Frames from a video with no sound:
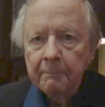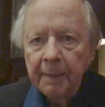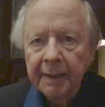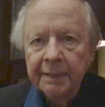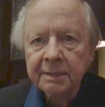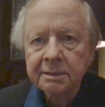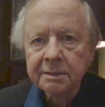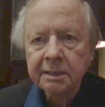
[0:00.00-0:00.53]

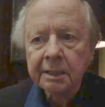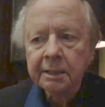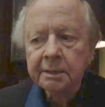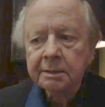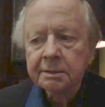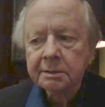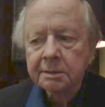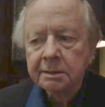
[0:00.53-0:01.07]

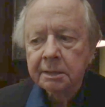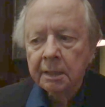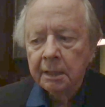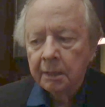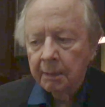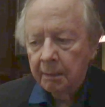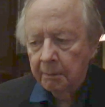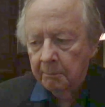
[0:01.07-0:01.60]
paintings
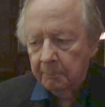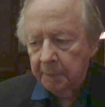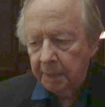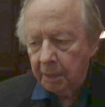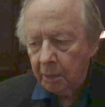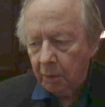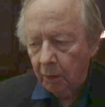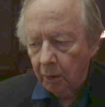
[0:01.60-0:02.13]

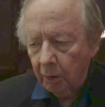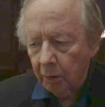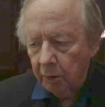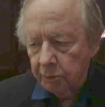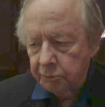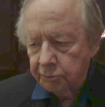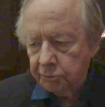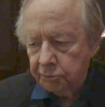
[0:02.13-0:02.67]

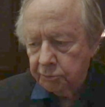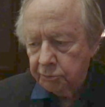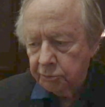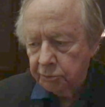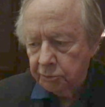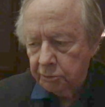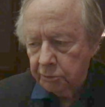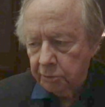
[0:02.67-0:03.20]

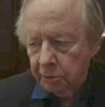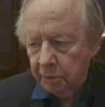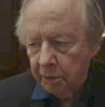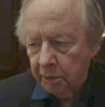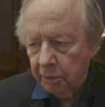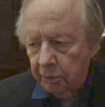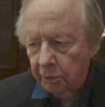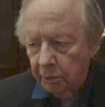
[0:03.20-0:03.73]
because,
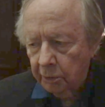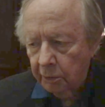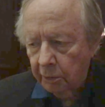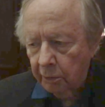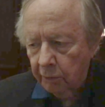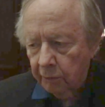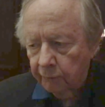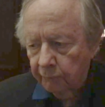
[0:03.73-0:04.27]

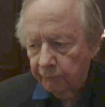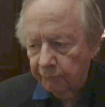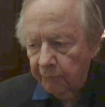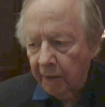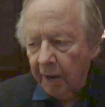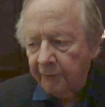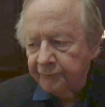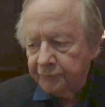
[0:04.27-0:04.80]

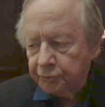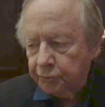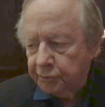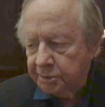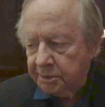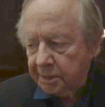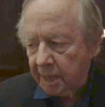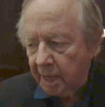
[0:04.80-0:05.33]
we have
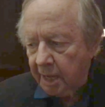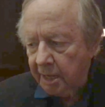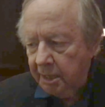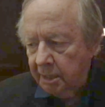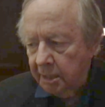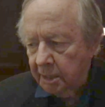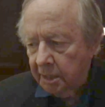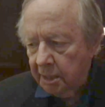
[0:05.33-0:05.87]
to
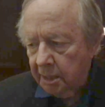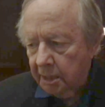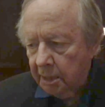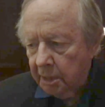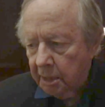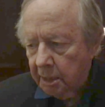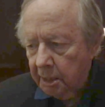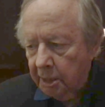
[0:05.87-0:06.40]
say,
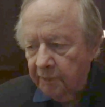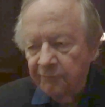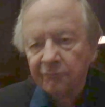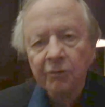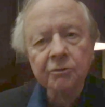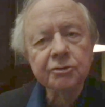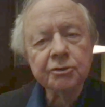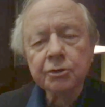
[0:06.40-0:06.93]
he
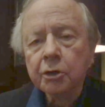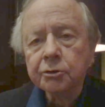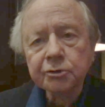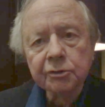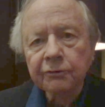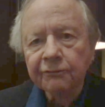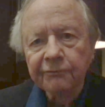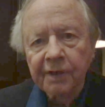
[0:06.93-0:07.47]
was
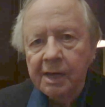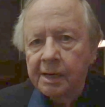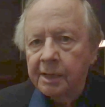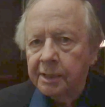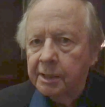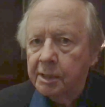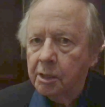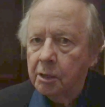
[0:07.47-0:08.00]
not so
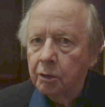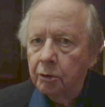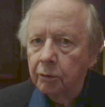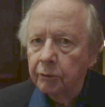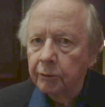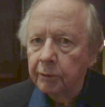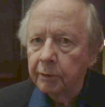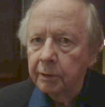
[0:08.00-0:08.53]
well
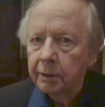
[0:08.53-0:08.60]
known.